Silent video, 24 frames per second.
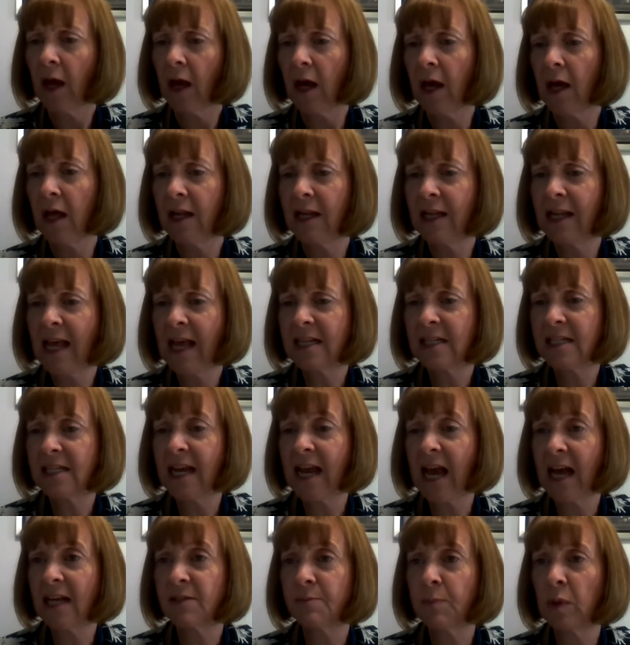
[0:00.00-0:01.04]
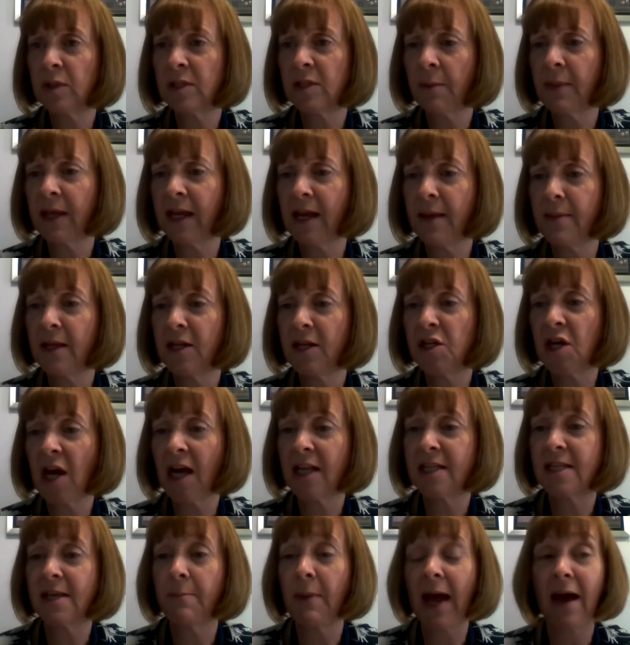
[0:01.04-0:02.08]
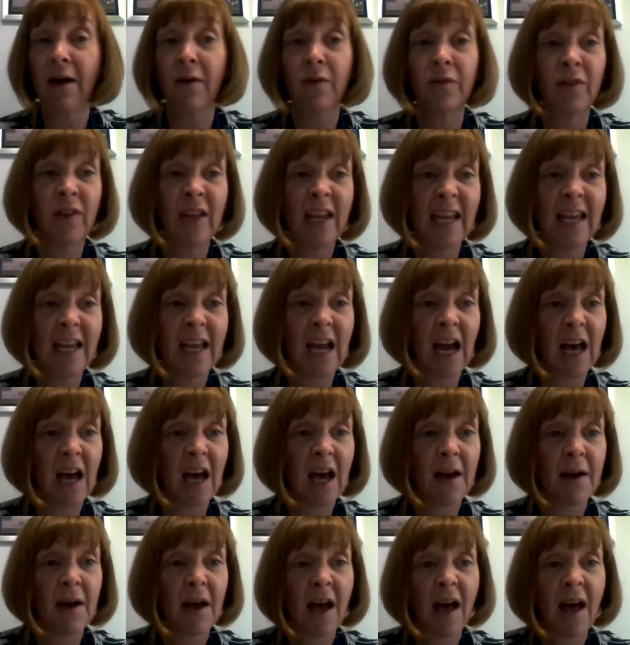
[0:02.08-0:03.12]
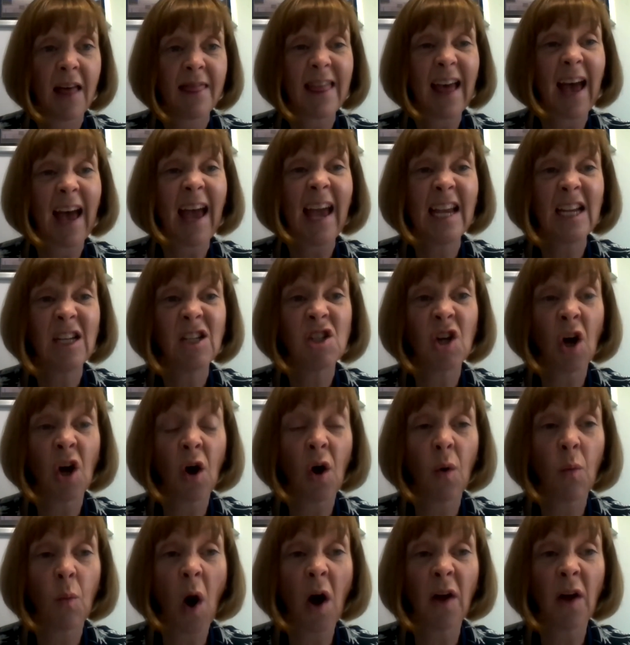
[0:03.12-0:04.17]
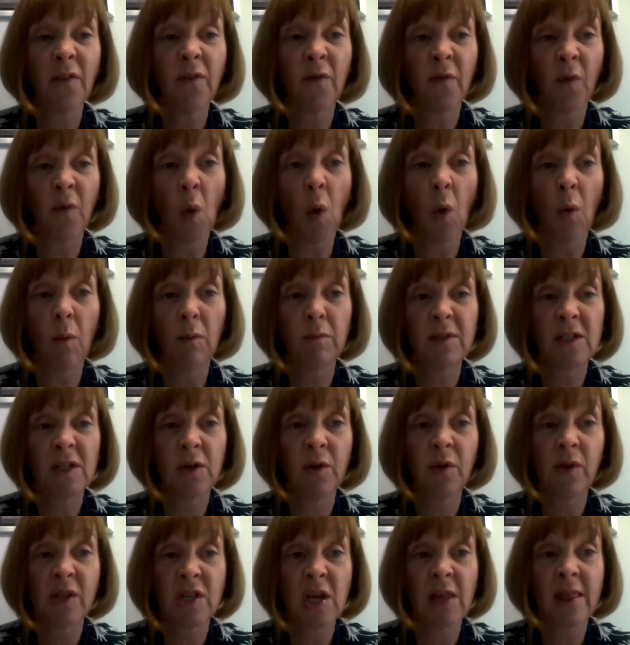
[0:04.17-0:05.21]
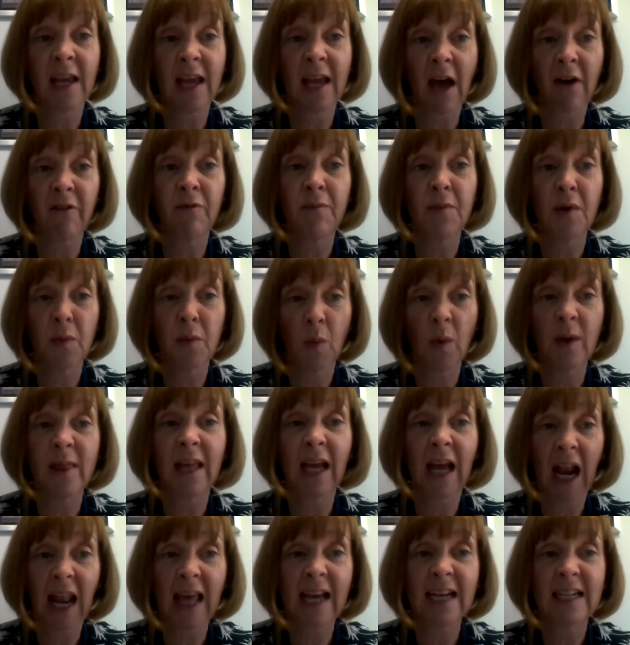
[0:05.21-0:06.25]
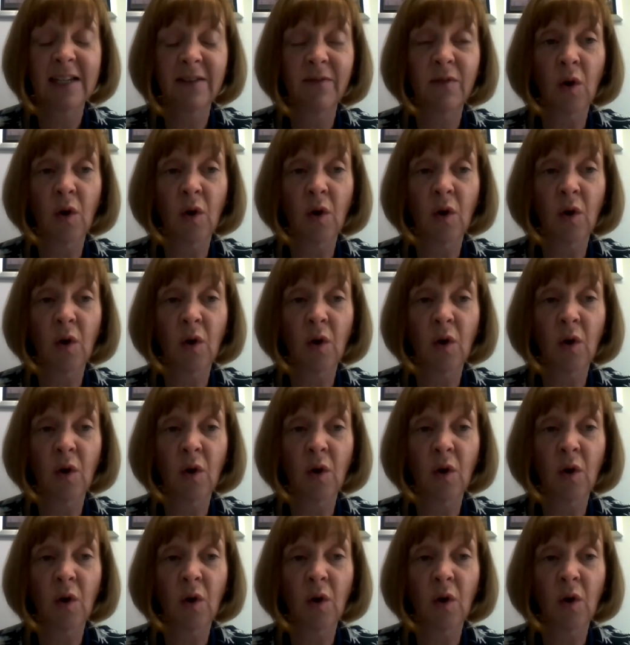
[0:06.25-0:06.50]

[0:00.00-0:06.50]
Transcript: Leslie has put something in the chat about the HR1 form to the government with the collective